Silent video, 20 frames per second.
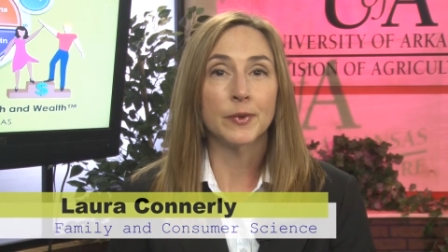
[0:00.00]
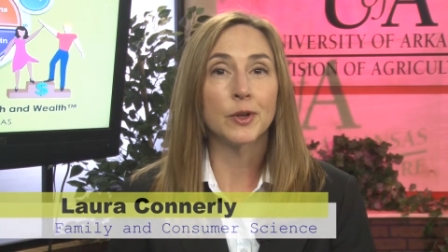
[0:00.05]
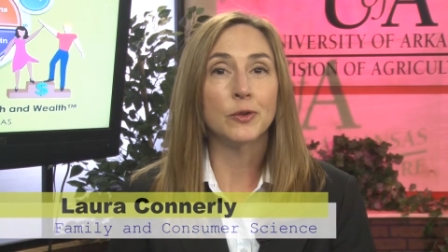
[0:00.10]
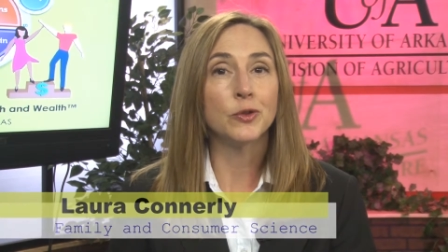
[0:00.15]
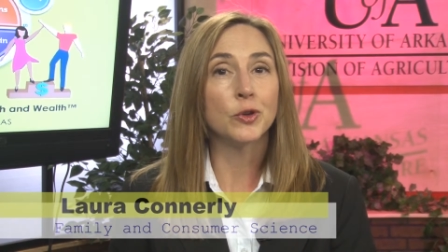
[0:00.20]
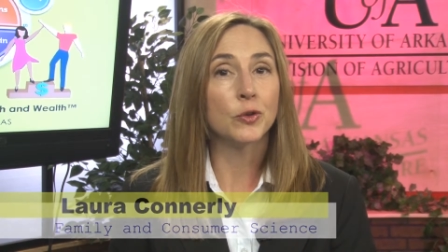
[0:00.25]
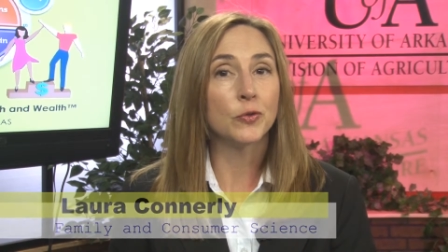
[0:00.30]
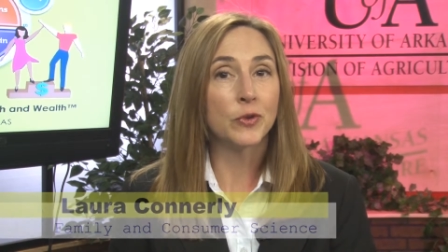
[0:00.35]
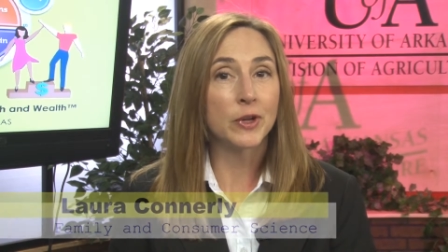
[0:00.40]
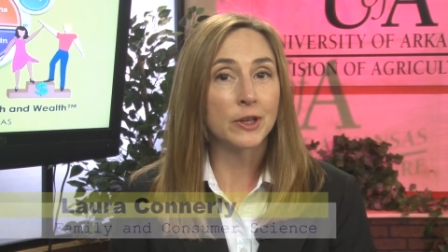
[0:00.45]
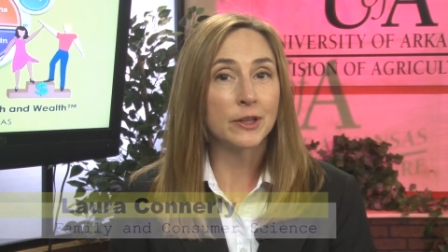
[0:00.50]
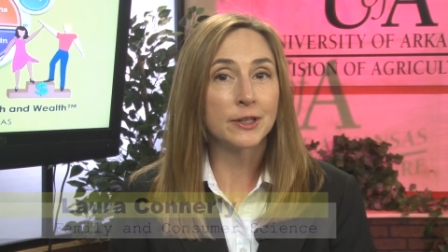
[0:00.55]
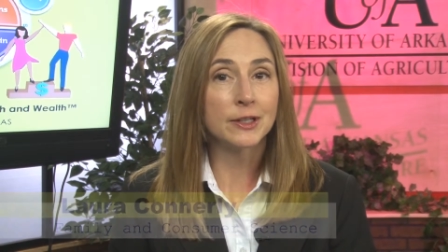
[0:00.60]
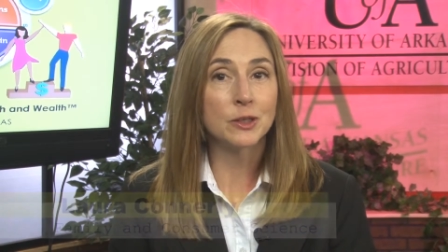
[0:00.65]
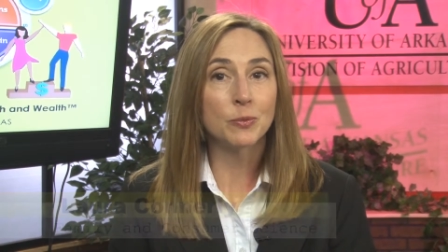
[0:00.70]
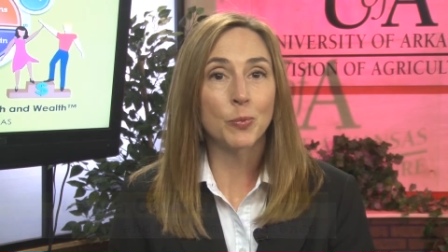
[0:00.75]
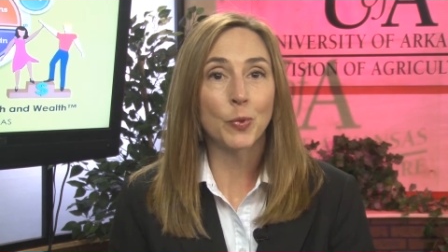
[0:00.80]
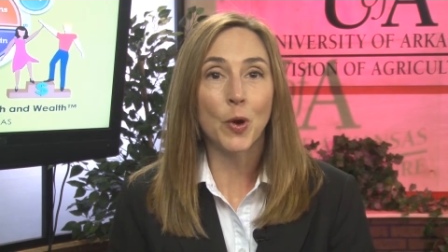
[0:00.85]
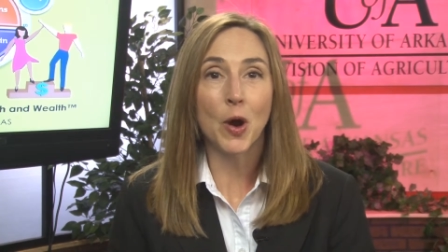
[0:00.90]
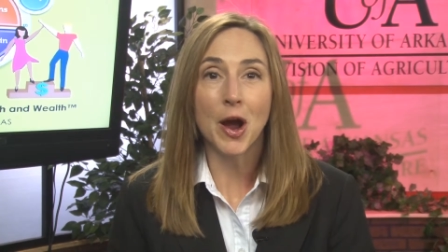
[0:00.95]
If you're feeling
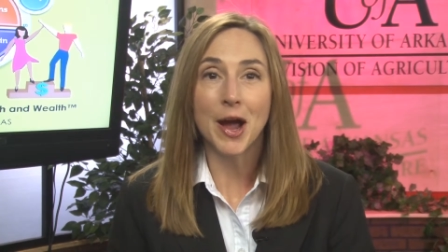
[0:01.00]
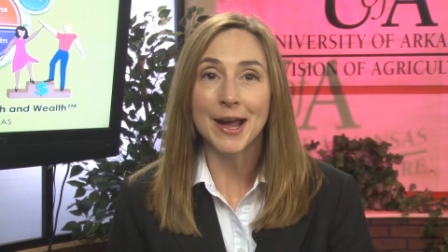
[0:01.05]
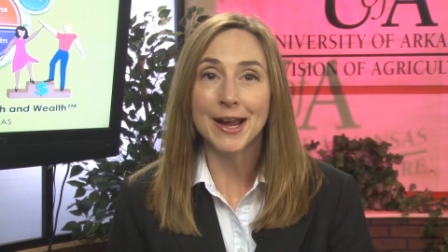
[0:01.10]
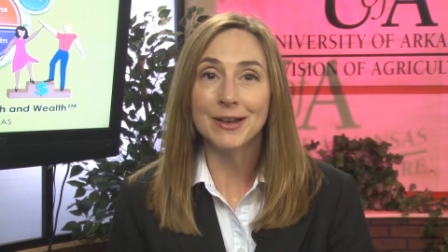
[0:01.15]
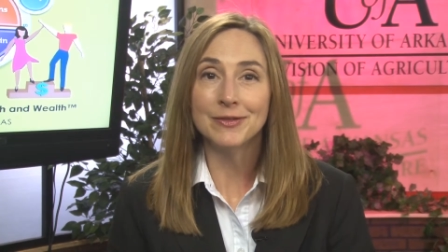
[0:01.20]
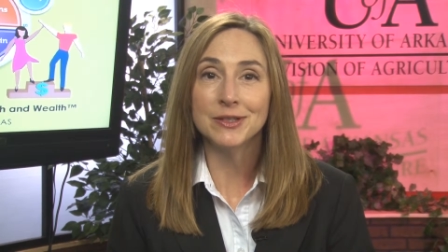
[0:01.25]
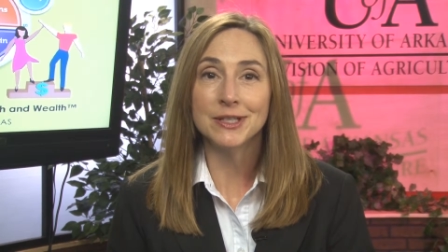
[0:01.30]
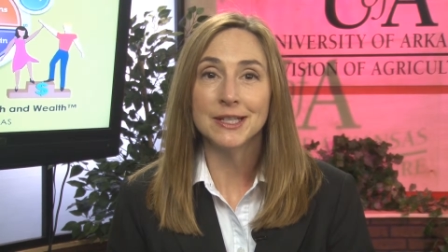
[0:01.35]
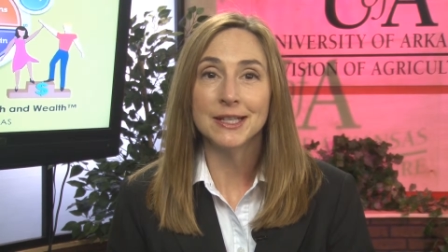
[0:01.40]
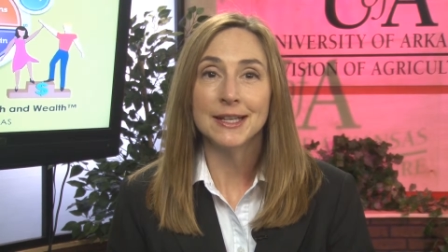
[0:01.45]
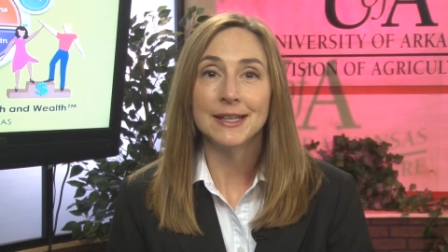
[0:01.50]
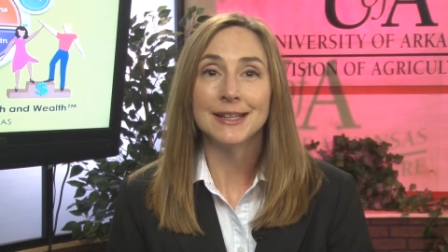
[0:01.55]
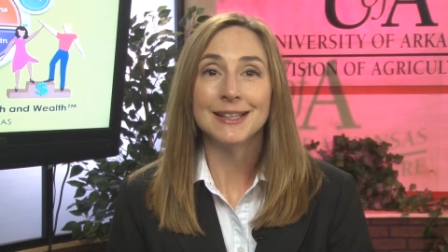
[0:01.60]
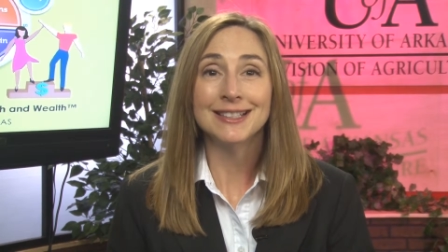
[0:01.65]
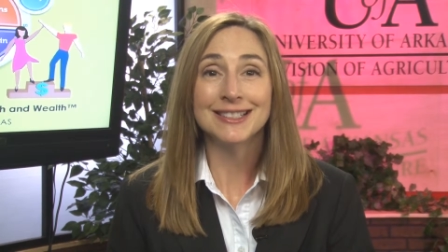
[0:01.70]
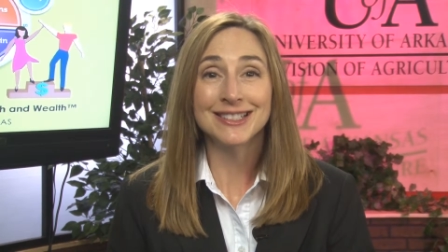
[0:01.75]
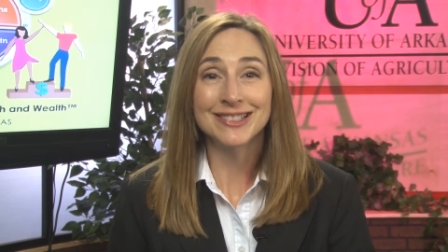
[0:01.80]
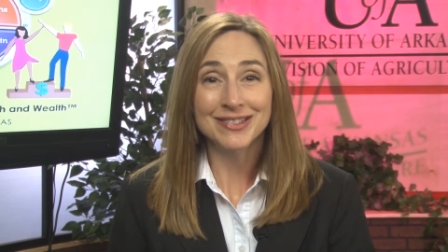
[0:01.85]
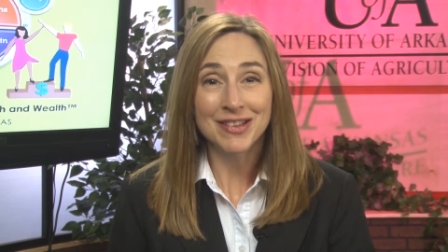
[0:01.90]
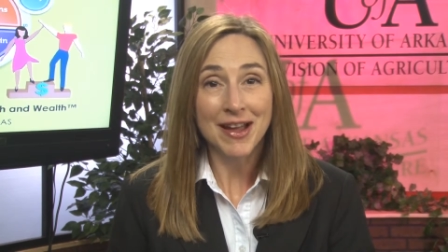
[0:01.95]
deprived,
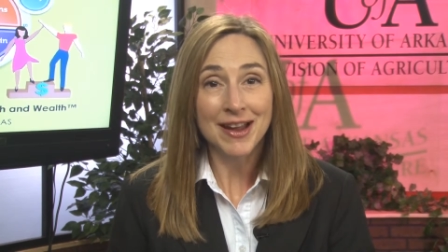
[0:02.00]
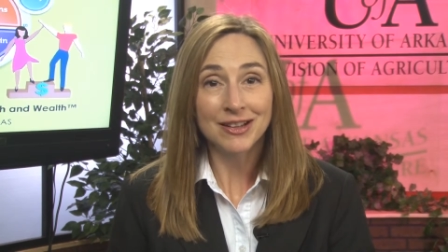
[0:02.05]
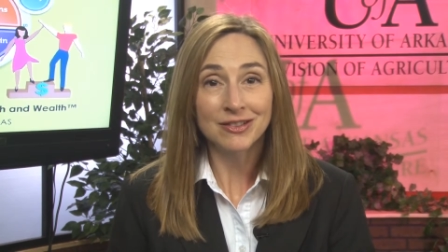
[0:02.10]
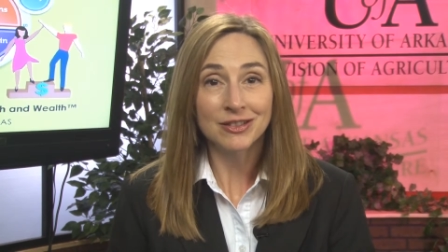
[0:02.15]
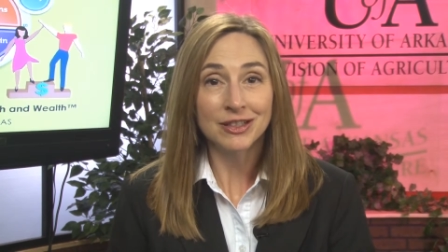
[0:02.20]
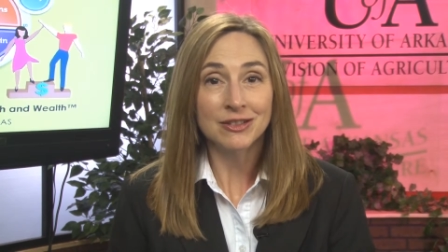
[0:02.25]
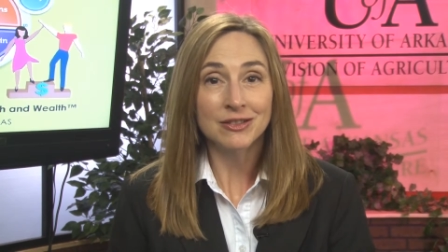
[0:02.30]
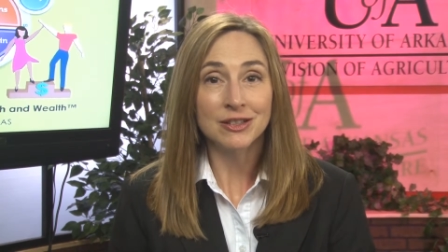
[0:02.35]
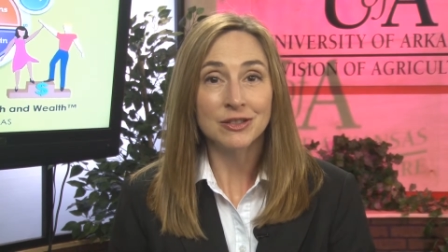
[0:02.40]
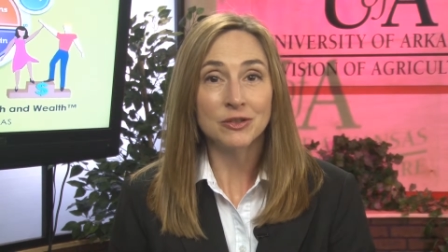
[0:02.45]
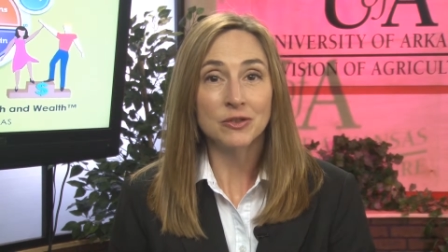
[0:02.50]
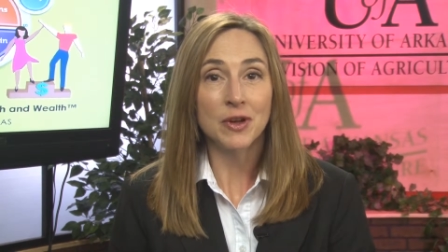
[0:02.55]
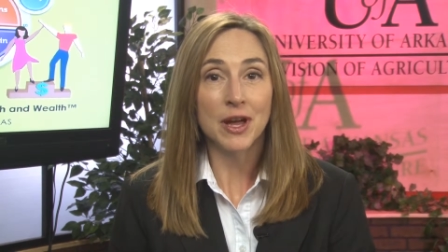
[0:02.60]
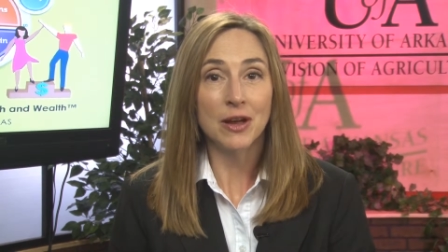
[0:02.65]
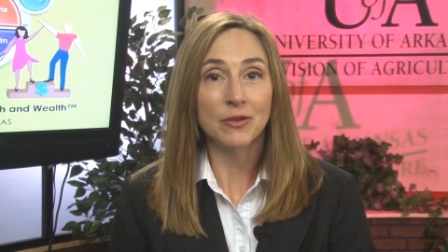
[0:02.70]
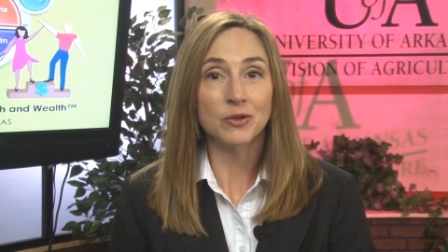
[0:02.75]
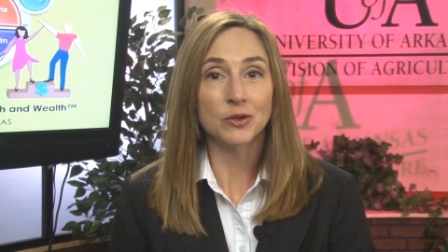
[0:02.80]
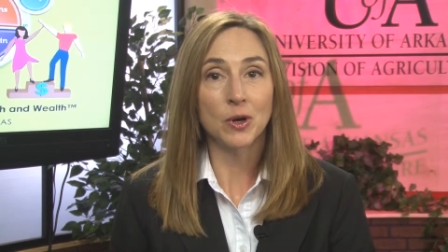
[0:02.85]
it's likely that you'll have